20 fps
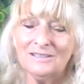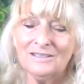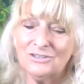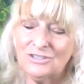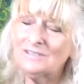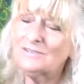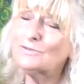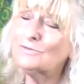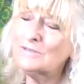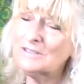
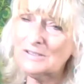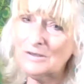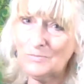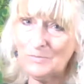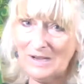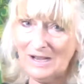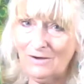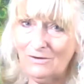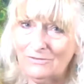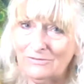She's also
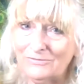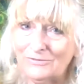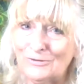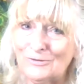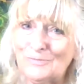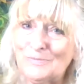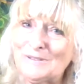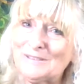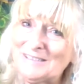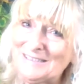
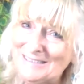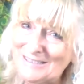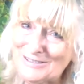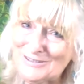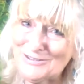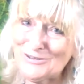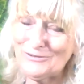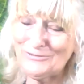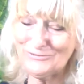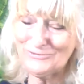powerful, but in a
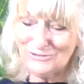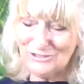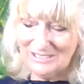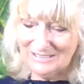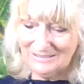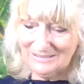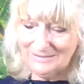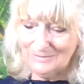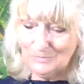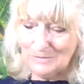soft,
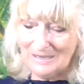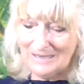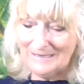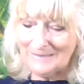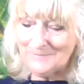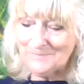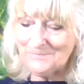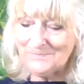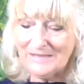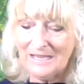gentle
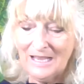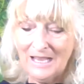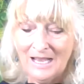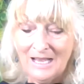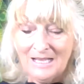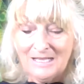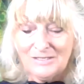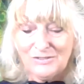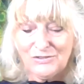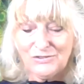way.
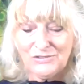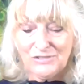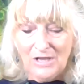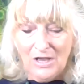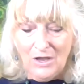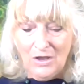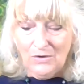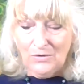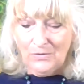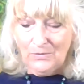
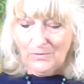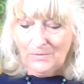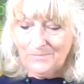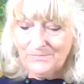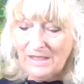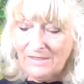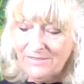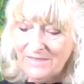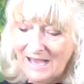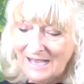So
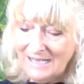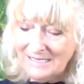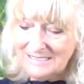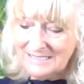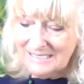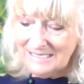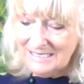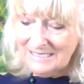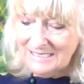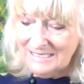
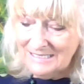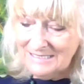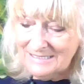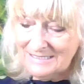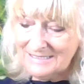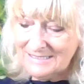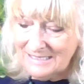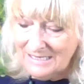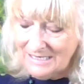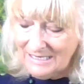that
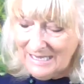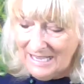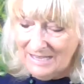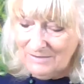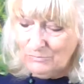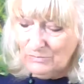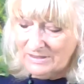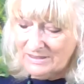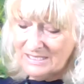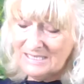is,
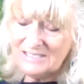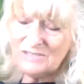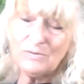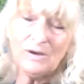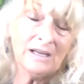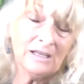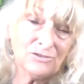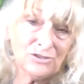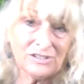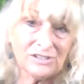again, with this
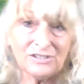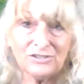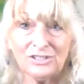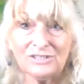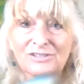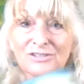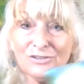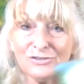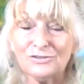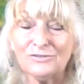one, just
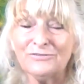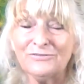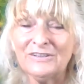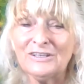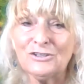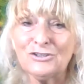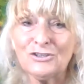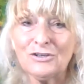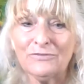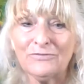to sort of
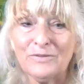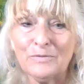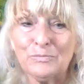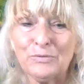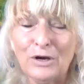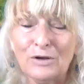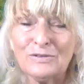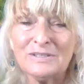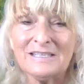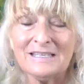finish off the
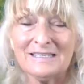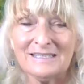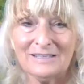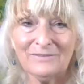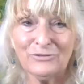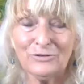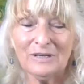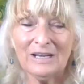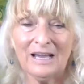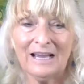process,
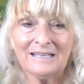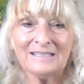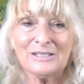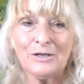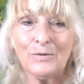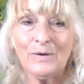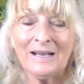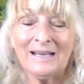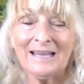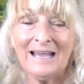if you like.
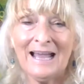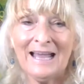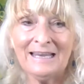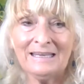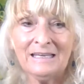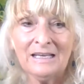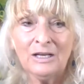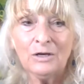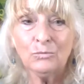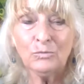So
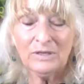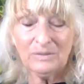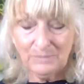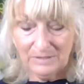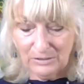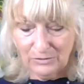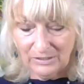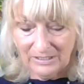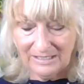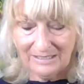again, we'd
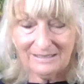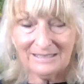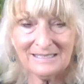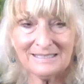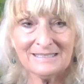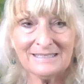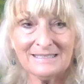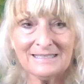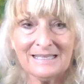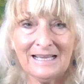be looking at
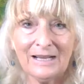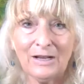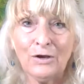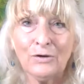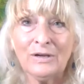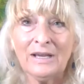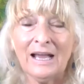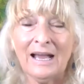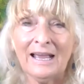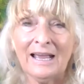this and saying,
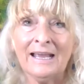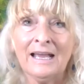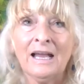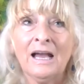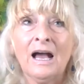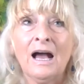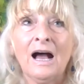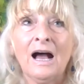okay,